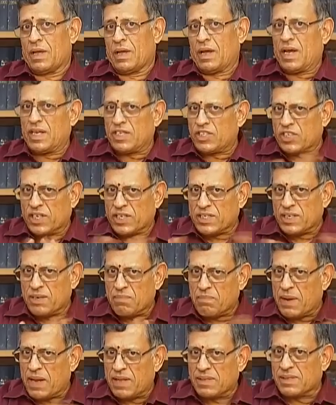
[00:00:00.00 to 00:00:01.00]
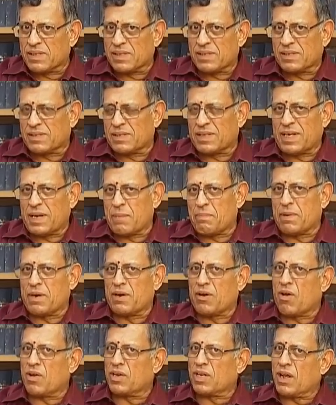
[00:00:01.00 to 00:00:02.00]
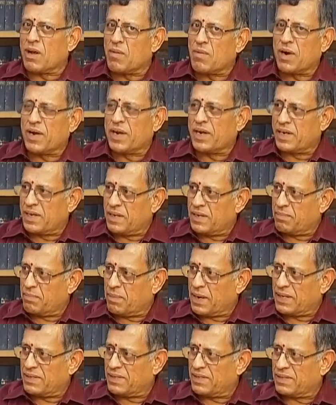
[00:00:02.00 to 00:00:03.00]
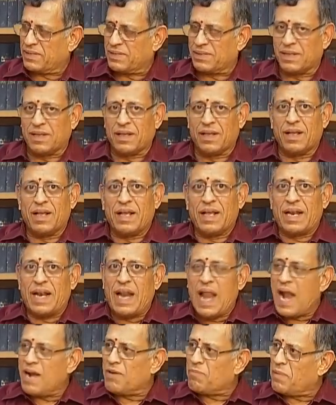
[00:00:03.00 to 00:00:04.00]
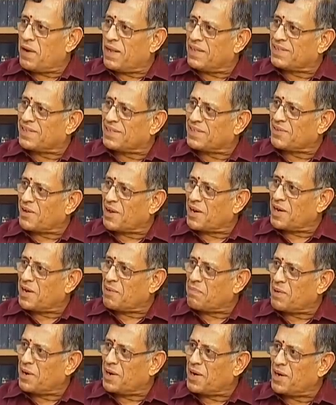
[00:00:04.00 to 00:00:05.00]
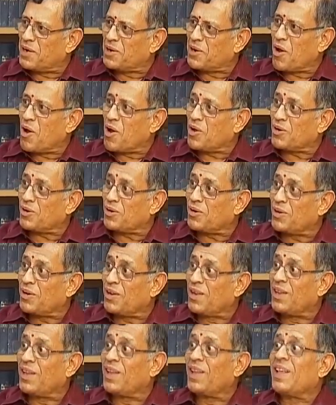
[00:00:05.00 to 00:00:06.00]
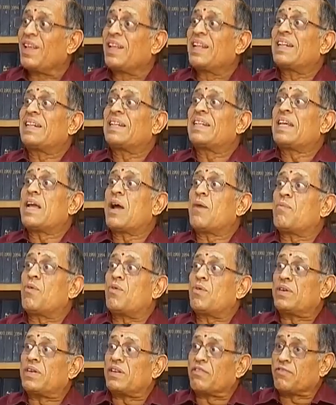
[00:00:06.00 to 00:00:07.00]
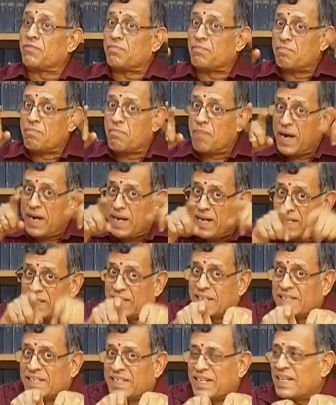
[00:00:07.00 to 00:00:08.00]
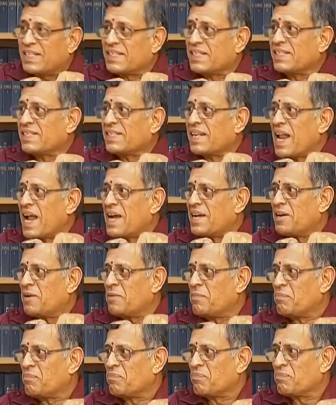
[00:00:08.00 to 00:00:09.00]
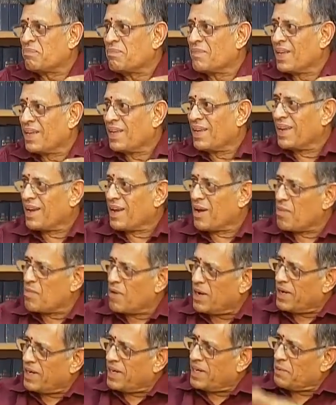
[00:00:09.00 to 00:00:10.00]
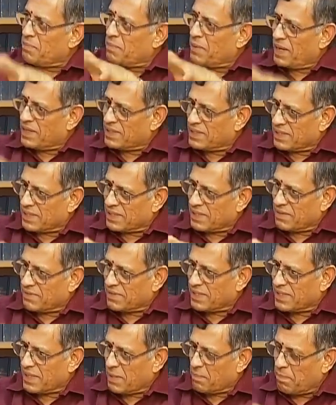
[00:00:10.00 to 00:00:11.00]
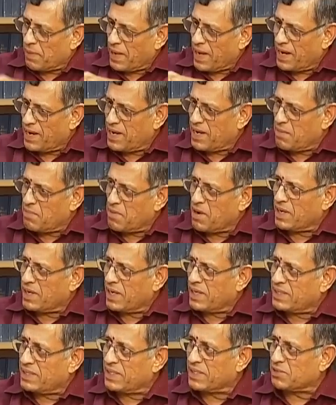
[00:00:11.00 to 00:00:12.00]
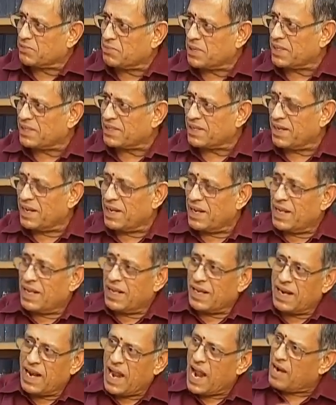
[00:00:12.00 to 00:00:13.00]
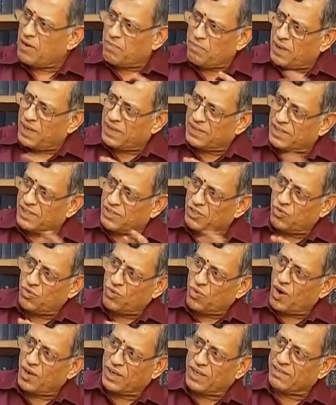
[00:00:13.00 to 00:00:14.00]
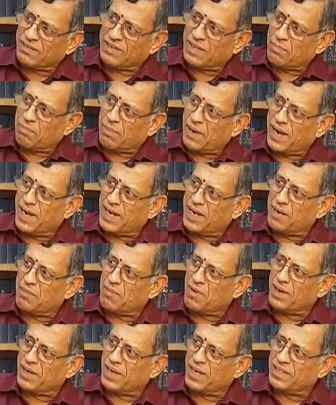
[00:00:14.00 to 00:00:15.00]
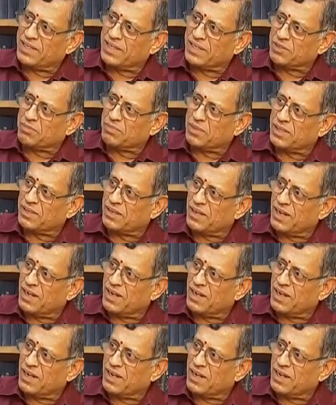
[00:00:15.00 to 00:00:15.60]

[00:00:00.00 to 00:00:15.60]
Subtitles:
Construction prices depend on commodity prices. Land prices are dependent on the amount of money that chases land. Commodity prices have supply and demand adjustment. Land prices do not have supply and demand adjustment.